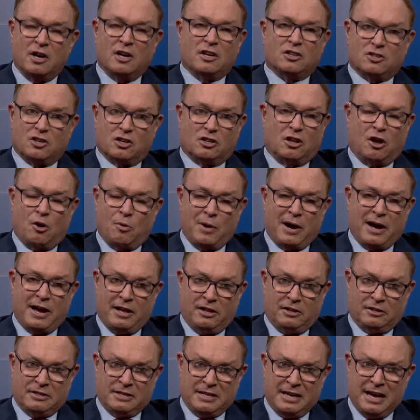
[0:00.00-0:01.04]
to lower
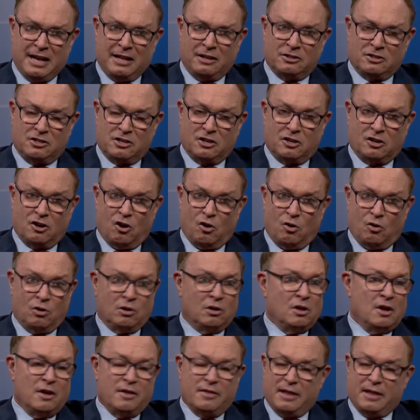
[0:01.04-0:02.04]
LDL to goal.